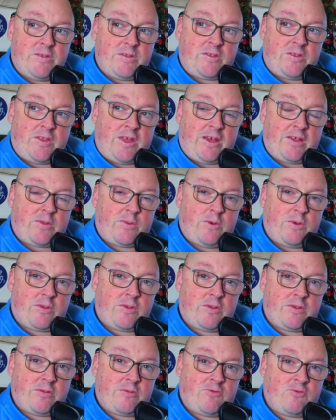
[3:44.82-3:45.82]
So that's
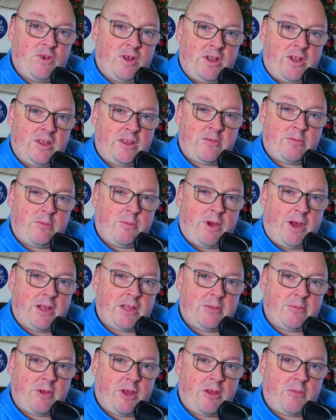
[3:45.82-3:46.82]
what's trickling into my
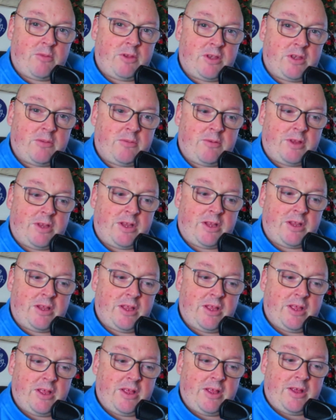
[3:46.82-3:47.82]
mind at the moment. I mean,
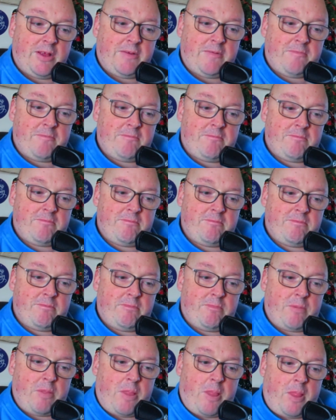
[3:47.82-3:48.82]

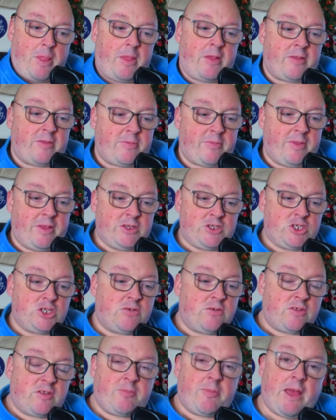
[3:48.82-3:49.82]
this
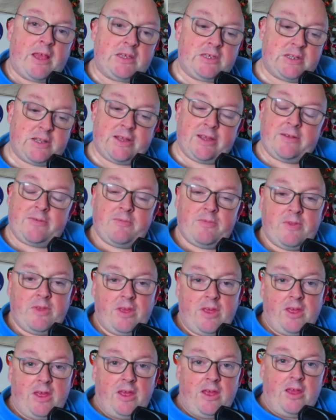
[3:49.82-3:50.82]
year especially,
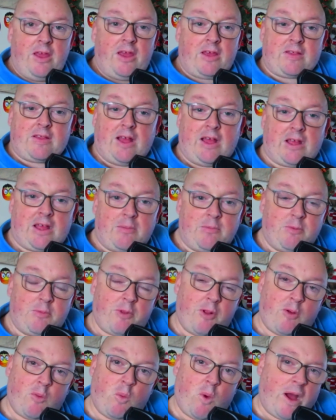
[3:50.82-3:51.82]
it's like I'm a
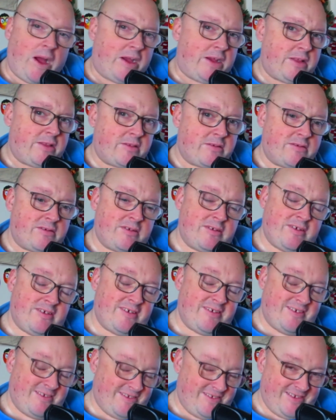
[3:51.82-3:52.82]
lot
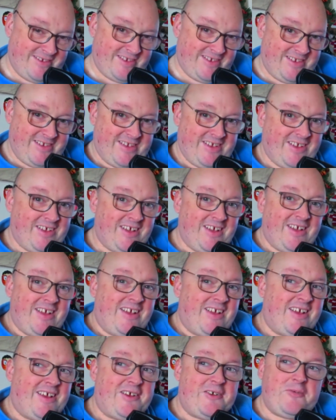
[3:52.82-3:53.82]
wiser
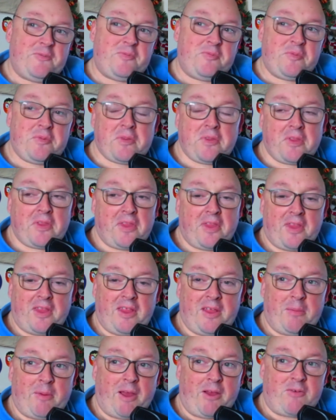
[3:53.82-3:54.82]

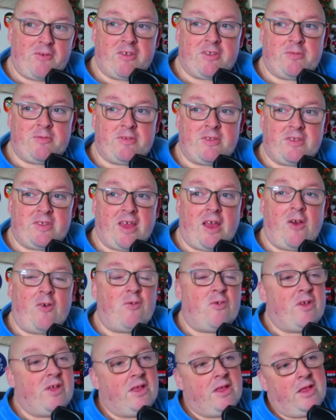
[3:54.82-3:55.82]
about Christmas
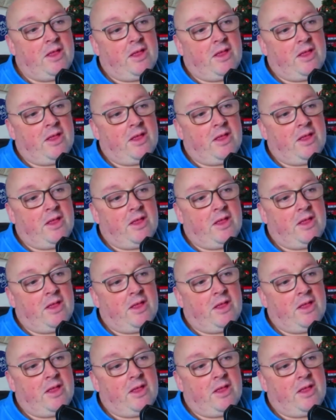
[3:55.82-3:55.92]
itself.